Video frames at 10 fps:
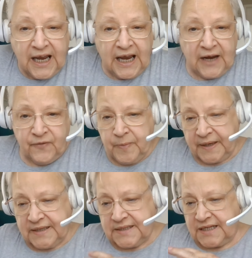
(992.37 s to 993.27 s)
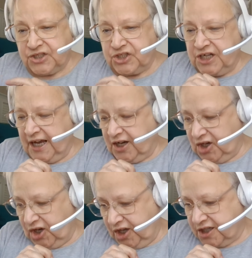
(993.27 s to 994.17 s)
everybody says she had a
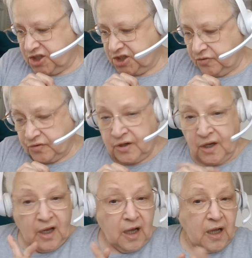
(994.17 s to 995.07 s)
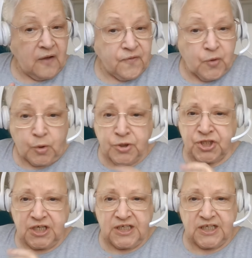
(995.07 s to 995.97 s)
lot of children of course
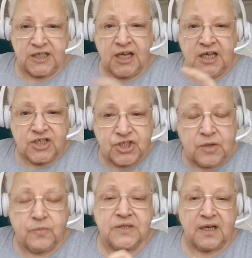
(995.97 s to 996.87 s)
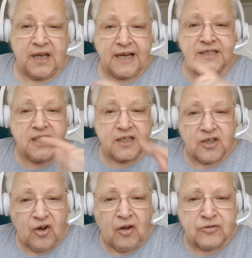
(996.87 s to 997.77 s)
she did she was elected and
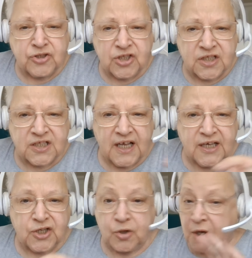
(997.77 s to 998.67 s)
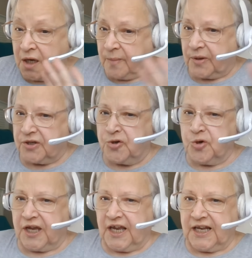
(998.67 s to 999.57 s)
called just like you but you
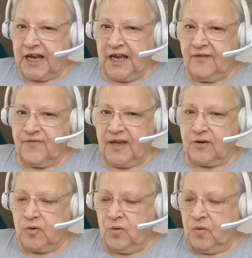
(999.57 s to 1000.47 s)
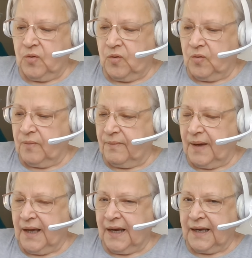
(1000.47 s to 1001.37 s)
can't have that oh
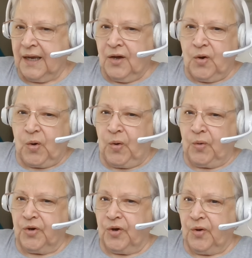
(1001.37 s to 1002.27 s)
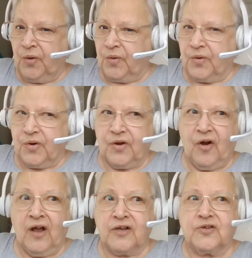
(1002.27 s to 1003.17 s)
my oh no
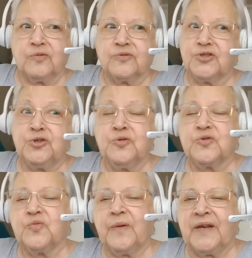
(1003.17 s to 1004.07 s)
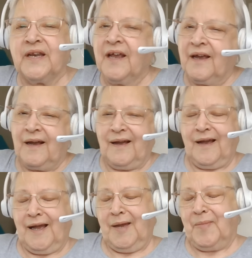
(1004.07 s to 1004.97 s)
God don't choose women.
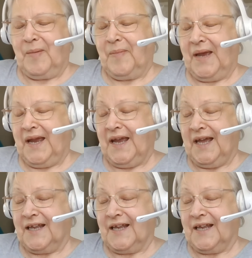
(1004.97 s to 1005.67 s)
I'm a man.